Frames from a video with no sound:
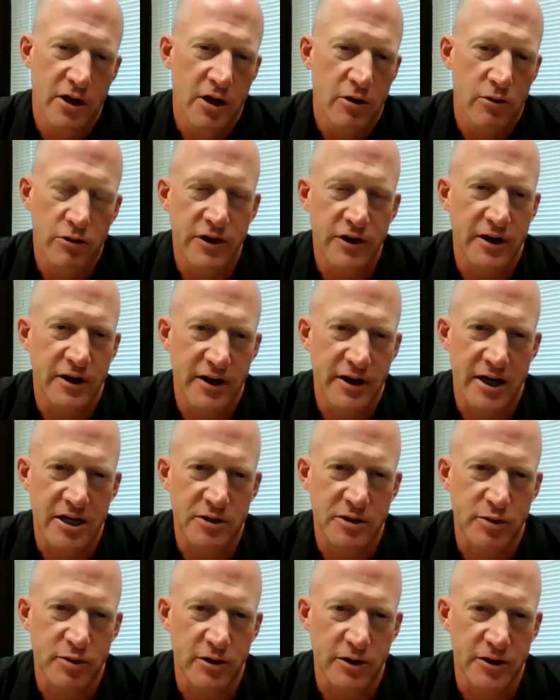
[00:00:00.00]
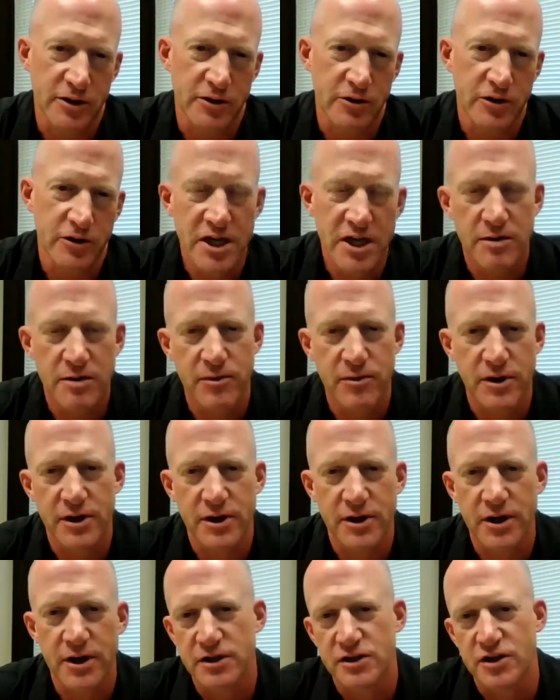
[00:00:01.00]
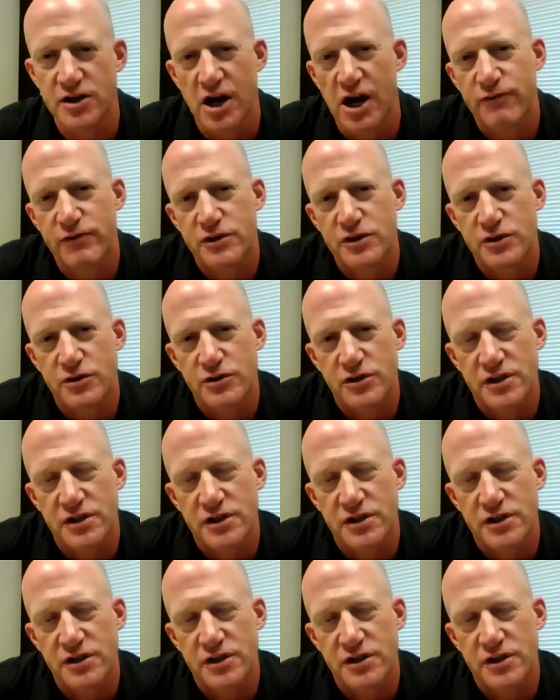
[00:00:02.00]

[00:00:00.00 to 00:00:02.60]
would then catch political heat because the officer is